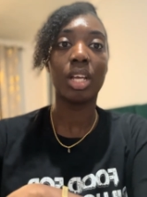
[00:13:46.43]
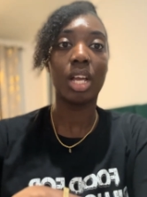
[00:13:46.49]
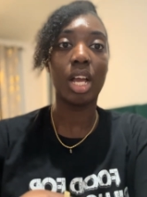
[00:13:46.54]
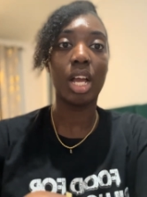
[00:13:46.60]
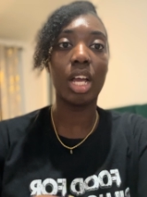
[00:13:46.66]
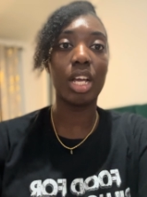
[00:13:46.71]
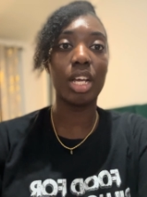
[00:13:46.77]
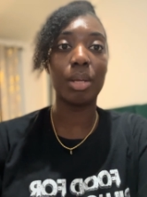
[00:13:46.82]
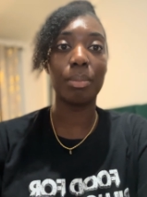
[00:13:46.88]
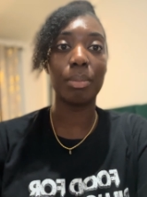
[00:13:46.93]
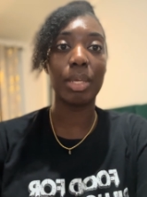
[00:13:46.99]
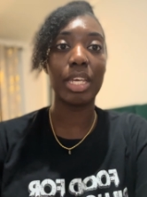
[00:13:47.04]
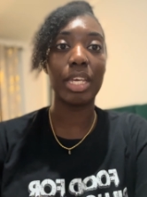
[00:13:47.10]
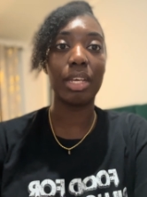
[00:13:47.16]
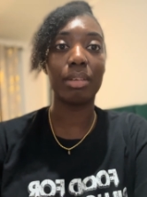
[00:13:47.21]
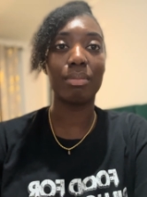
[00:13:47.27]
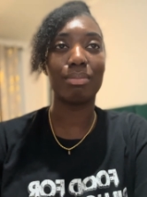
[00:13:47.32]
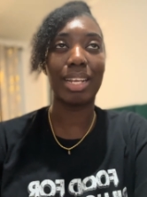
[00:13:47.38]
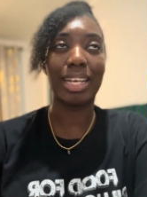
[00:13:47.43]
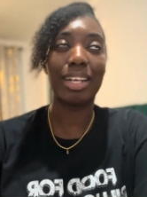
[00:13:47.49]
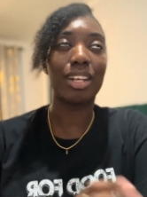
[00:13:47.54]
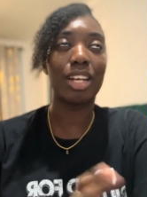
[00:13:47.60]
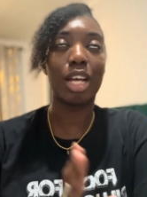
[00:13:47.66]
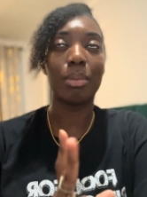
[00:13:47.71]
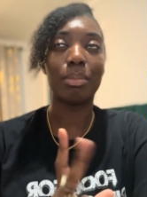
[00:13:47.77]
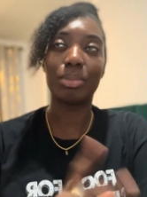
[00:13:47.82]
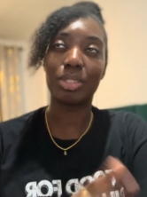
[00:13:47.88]
Like
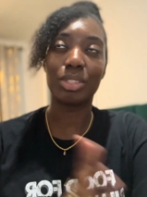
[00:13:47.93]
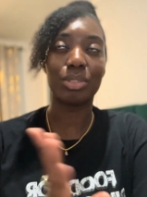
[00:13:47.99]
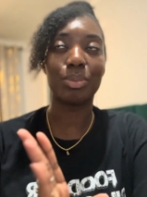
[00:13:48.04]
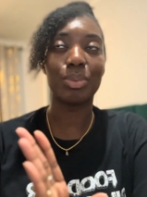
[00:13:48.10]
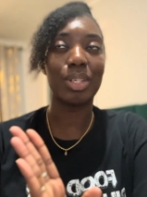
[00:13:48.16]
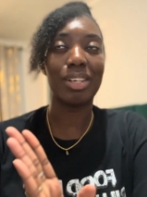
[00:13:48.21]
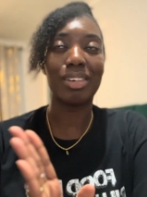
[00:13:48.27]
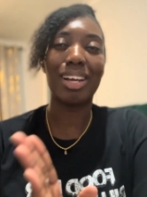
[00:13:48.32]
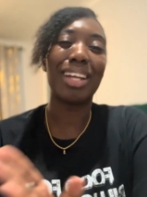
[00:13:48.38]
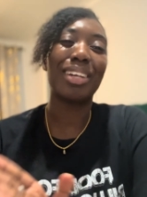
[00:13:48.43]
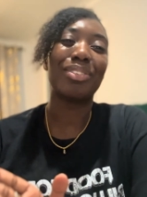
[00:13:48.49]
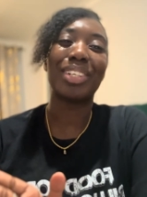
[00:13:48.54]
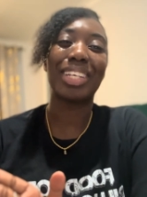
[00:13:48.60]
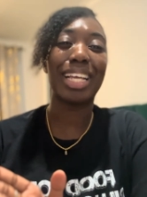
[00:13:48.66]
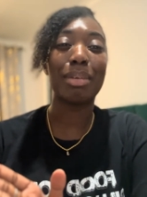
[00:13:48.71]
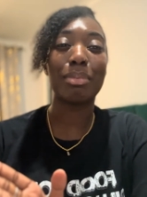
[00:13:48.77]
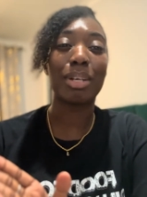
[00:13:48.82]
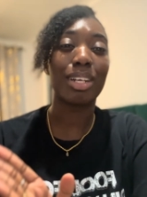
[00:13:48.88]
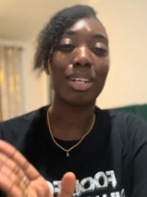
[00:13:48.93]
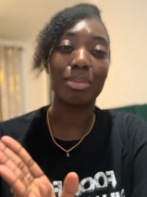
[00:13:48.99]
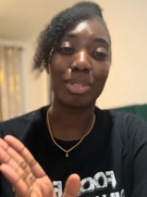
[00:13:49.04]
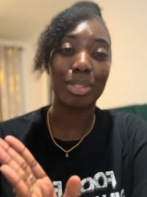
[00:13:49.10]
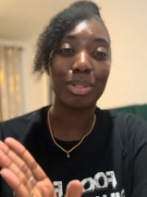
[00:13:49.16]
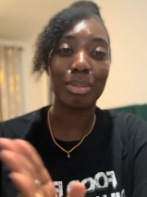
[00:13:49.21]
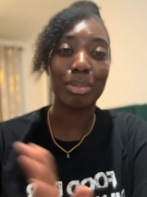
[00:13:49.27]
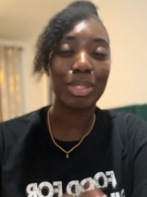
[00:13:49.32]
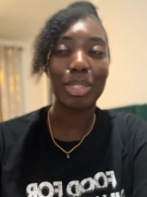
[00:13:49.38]
clubs, whatever. I don't really care about clubs
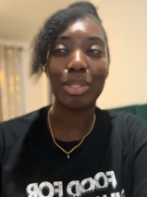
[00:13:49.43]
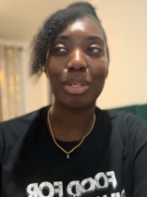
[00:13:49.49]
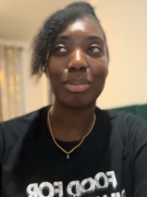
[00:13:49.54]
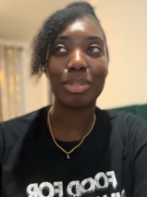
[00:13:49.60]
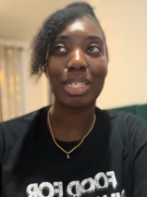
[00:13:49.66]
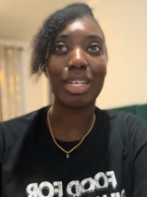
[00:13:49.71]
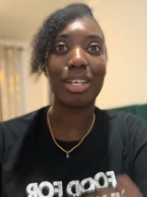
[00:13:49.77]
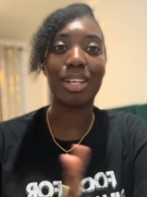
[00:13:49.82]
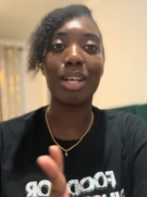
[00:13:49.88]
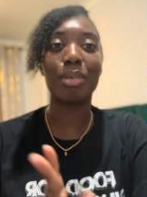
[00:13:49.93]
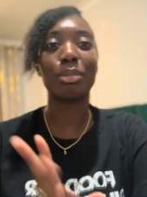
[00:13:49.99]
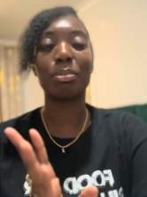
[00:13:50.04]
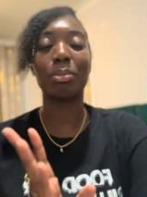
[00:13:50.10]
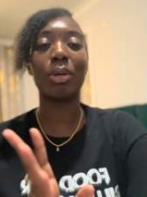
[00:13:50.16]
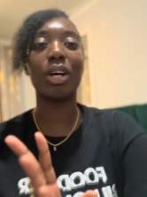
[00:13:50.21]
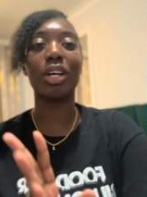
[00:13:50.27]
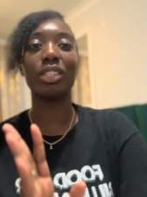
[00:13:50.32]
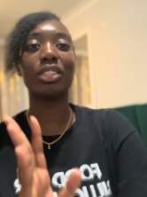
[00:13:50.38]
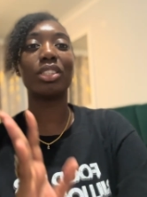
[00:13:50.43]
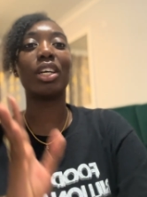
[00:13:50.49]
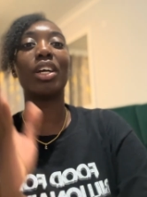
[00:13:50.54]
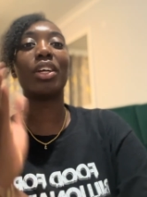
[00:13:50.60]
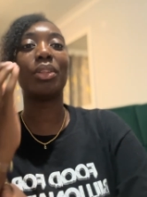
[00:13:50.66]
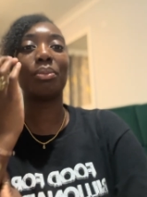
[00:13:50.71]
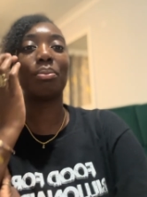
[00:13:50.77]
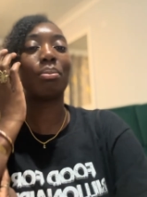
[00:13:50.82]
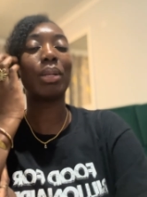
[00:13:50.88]
anymore, but you know what I'm saying, clubs, bars,
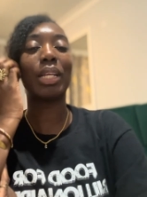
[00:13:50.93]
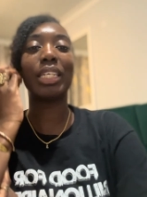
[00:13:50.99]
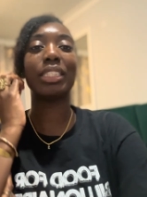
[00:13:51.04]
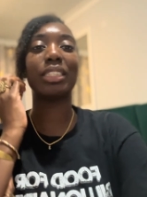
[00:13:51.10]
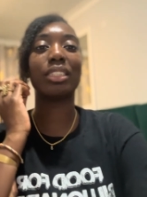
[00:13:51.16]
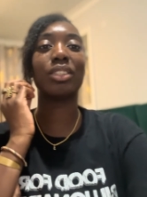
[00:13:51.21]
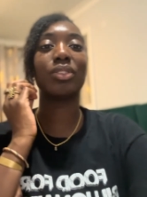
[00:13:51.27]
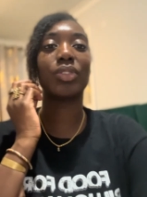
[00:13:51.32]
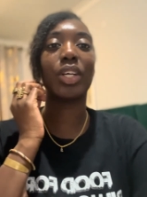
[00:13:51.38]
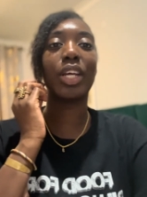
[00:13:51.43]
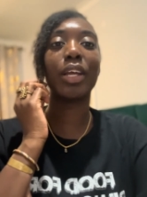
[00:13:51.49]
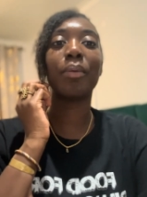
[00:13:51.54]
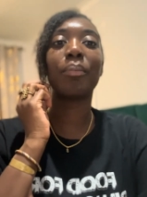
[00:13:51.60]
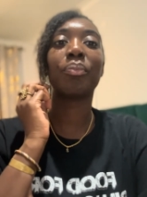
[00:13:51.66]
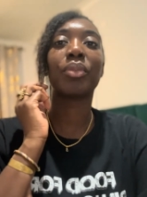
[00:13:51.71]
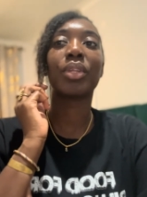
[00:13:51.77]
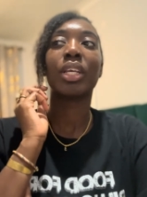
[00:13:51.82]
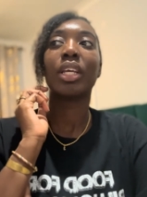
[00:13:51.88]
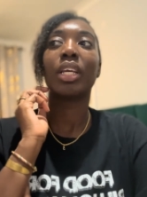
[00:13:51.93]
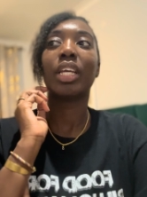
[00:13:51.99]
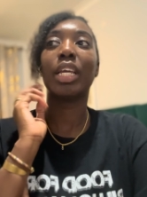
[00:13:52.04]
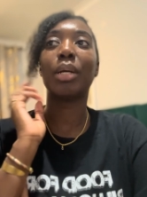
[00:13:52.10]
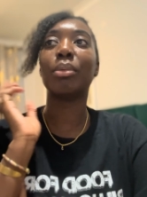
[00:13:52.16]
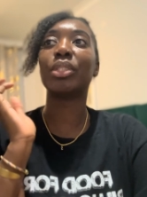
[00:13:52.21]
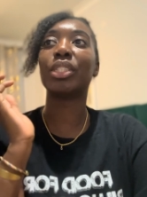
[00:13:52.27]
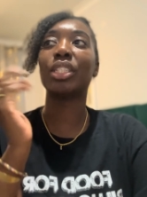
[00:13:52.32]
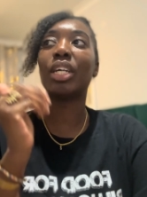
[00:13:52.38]
certain places, right?
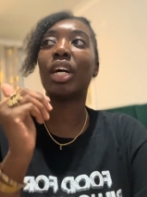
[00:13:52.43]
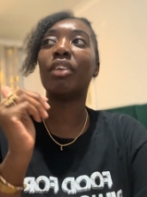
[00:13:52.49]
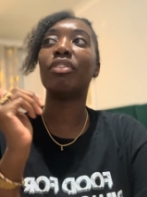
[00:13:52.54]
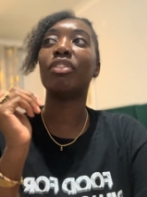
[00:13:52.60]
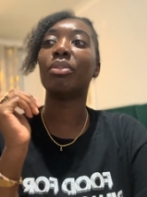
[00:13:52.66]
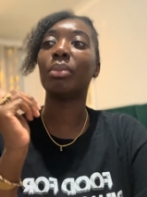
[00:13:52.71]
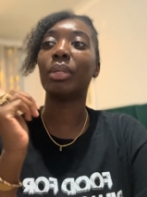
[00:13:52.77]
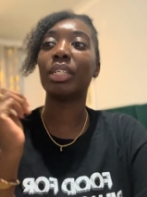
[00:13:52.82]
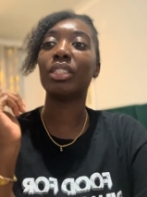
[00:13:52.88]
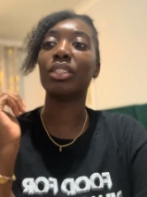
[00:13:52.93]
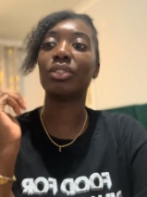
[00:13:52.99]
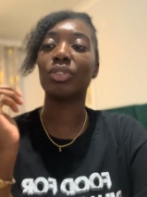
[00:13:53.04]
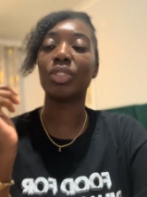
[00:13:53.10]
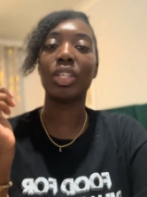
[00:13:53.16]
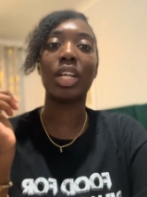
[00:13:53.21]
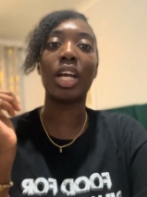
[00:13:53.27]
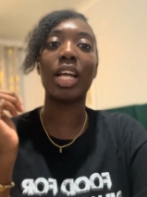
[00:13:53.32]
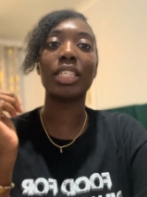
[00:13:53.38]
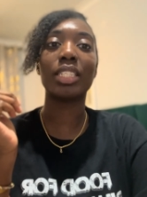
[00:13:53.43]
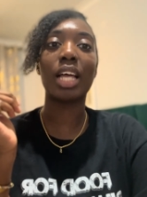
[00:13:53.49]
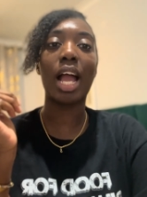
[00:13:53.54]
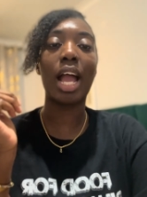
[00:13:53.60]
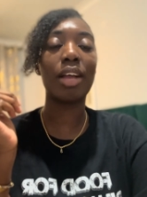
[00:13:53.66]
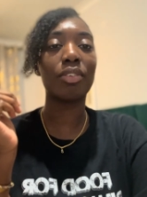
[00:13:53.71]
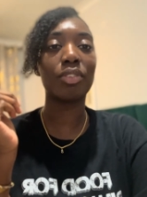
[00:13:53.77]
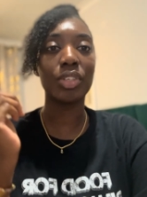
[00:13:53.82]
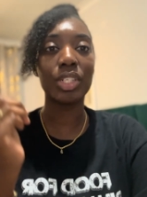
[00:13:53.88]
It was enough for me to realize
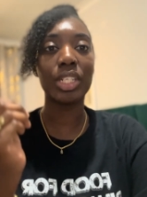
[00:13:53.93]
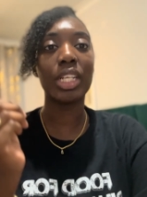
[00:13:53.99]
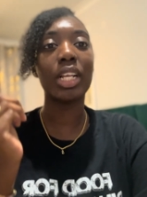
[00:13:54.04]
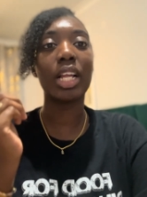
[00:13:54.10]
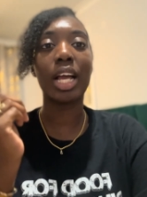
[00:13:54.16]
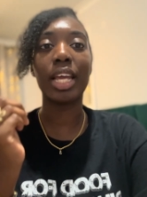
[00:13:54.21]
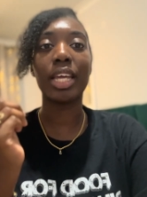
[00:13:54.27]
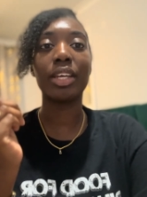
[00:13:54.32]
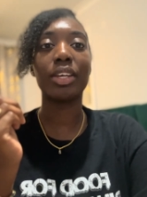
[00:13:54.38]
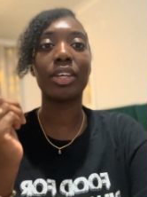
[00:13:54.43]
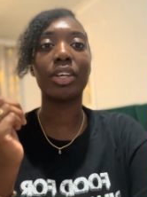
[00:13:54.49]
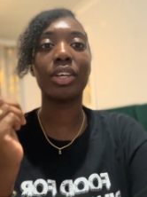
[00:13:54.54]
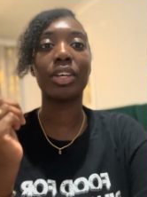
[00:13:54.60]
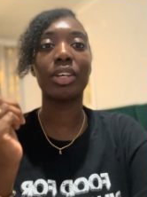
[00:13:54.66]
I really like